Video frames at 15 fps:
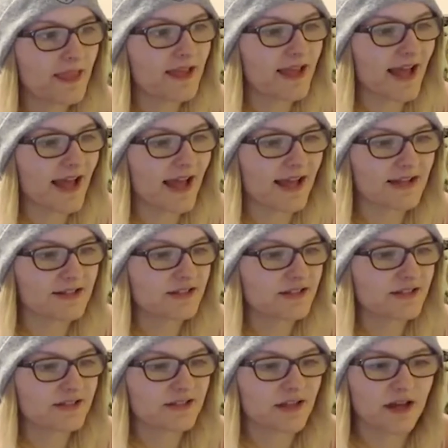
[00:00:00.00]
and
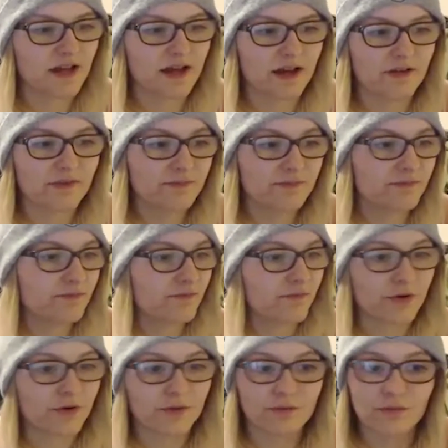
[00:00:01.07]

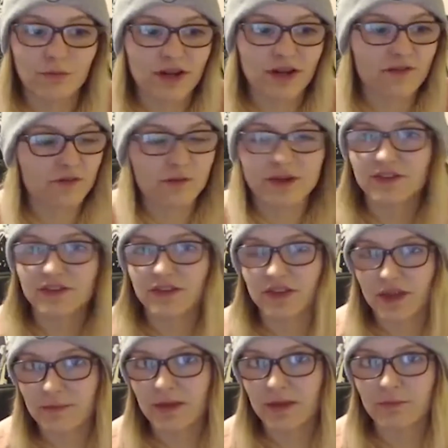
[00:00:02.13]
for whatever reason
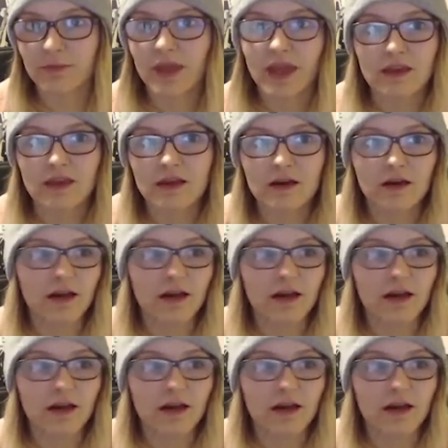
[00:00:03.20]
there may be,